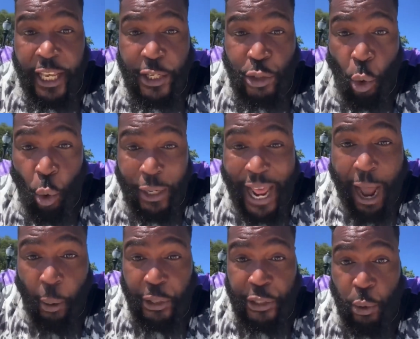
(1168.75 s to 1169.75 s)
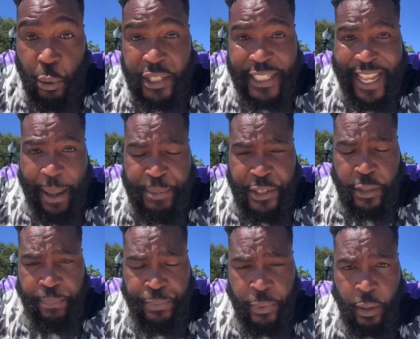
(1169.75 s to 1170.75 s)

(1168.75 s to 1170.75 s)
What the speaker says: is on our doorsteps.